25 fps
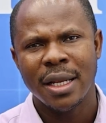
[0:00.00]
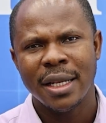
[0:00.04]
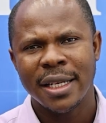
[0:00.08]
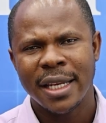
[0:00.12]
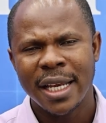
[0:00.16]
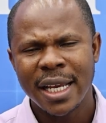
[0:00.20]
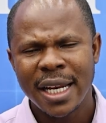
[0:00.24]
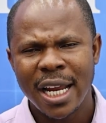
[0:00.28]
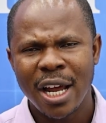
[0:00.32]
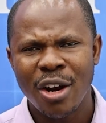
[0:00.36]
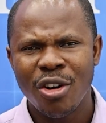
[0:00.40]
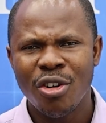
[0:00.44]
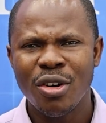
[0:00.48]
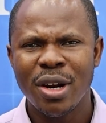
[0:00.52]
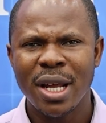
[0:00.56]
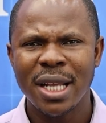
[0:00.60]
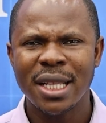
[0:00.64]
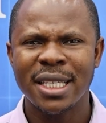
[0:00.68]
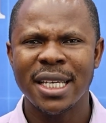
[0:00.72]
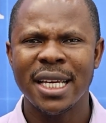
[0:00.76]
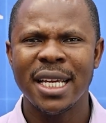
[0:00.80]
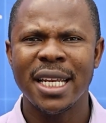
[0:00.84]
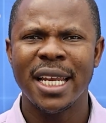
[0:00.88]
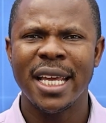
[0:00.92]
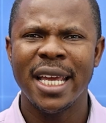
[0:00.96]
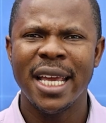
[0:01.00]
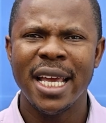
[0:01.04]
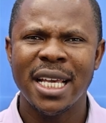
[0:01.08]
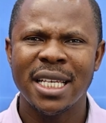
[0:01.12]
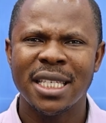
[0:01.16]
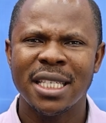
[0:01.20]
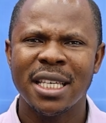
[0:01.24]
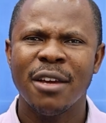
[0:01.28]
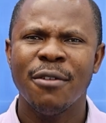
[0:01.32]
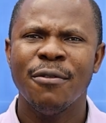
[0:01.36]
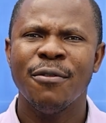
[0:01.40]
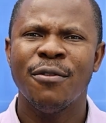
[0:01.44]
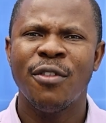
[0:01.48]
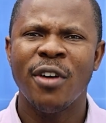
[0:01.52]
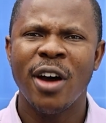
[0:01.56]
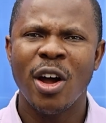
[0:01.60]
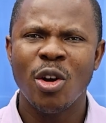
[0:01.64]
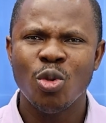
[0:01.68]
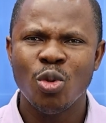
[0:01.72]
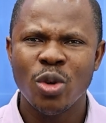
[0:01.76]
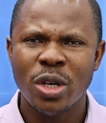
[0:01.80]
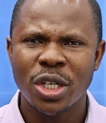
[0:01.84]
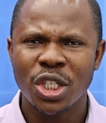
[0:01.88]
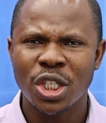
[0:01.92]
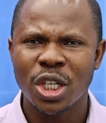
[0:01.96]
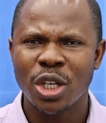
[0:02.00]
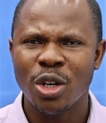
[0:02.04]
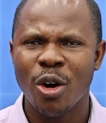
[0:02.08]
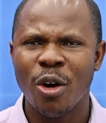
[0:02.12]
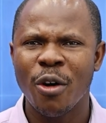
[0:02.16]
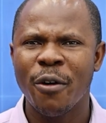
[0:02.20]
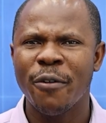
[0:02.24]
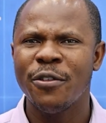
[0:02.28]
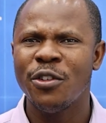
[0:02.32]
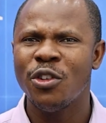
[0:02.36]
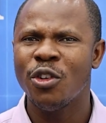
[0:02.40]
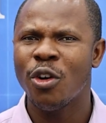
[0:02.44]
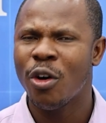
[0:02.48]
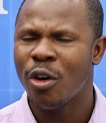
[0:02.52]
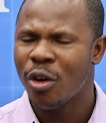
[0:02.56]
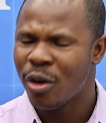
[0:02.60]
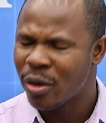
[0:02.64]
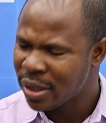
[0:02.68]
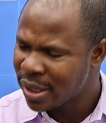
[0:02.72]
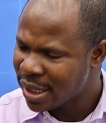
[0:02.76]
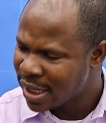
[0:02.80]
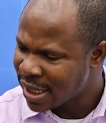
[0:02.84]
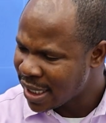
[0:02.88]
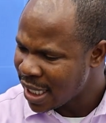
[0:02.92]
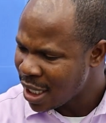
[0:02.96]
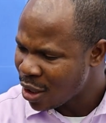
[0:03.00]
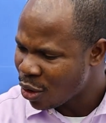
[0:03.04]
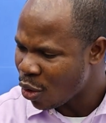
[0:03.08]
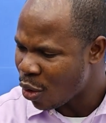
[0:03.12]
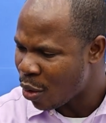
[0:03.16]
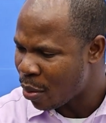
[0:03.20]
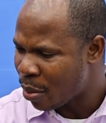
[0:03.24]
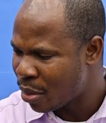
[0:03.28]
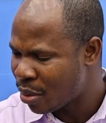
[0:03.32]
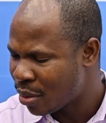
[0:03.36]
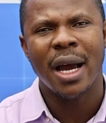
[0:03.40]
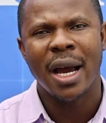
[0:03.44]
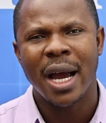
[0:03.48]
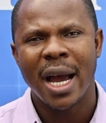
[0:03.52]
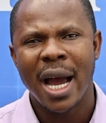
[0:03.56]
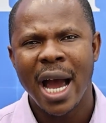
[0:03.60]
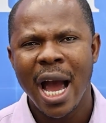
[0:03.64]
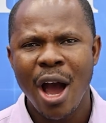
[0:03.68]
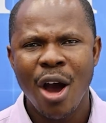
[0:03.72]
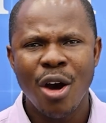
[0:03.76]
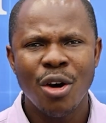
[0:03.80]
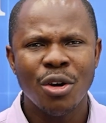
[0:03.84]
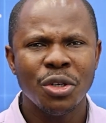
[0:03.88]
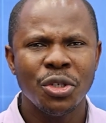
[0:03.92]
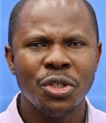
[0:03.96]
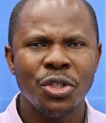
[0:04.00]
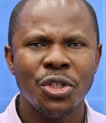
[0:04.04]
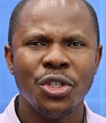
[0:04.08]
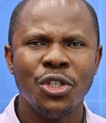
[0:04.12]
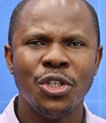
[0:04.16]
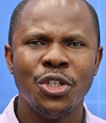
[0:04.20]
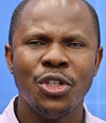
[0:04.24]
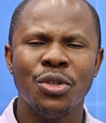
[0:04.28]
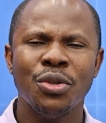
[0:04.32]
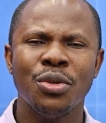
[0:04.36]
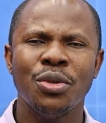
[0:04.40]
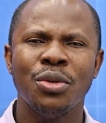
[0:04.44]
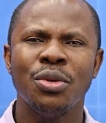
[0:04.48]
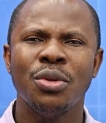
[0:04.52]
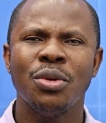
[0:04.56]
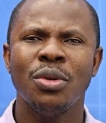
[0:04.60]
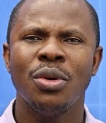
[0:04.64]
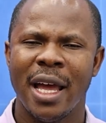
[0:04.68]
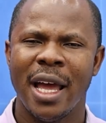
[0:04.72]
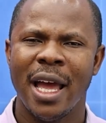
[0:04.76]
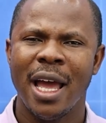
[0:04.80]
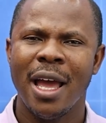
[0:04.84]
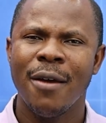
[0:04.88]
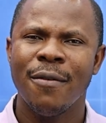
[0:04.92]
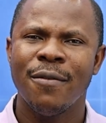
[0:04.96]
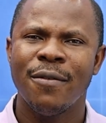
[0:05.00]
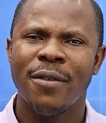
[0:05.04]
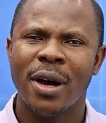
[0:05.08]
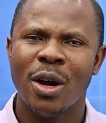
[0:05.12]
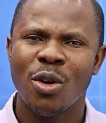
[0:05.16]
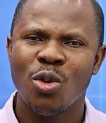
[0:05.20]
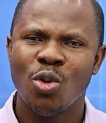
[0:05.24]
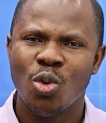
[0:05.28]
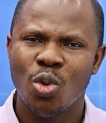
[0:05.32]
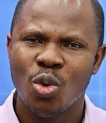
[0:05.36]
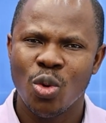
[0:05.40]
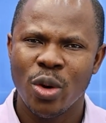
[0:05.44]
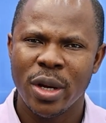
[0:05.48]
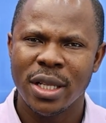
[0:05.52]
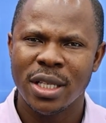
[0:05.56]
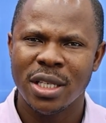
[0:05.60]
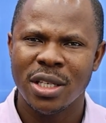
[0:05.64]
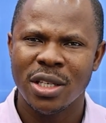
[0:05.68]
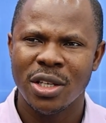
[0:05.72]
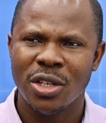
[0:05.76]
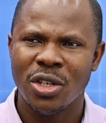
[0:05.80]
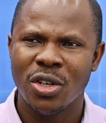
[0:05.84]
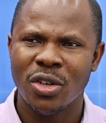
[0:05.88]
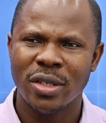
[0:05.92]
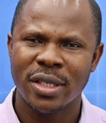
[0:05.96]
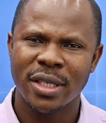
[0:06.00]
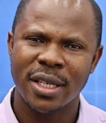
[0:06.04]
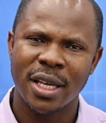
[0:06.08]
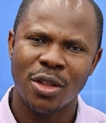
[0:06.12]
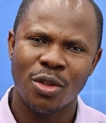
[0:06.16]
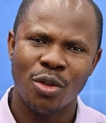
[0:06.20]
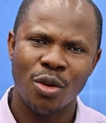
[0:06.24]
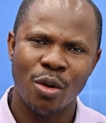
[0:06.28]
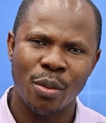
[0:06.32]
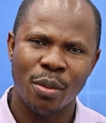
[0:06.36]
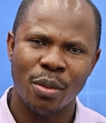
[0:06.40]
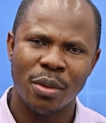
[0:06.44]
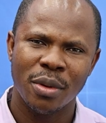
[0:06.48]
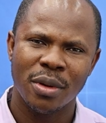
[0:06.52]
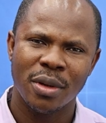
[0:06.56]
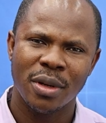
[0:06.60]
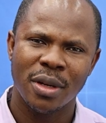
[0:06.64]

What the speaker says: Then another thing is valuation of your setup. How do you evaluate your setup?